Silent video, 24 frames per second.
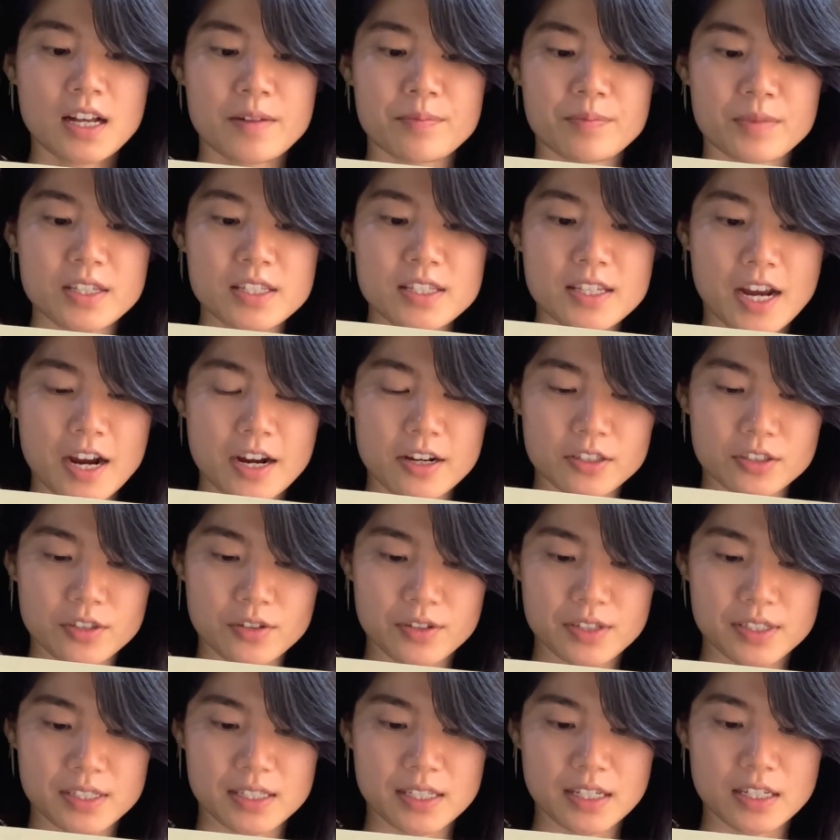This
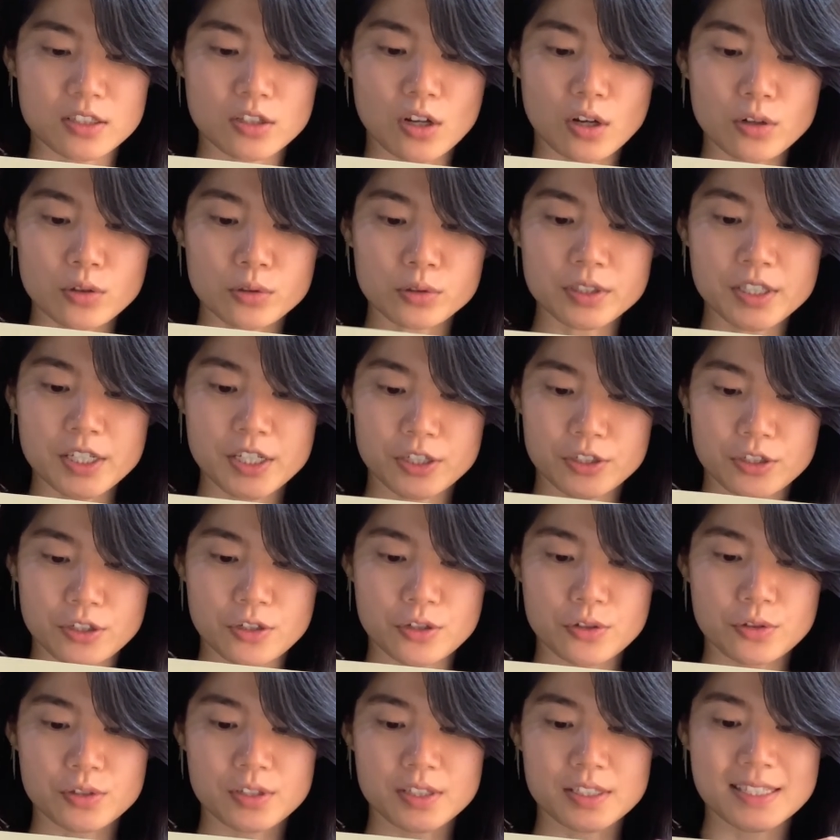characteristic not only
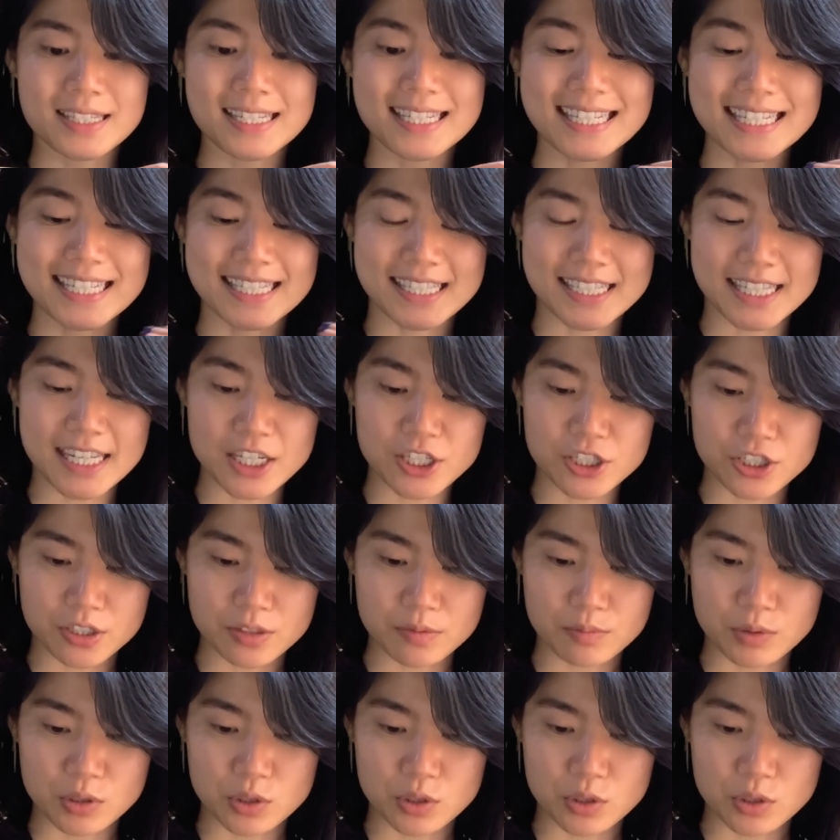introduces the distinction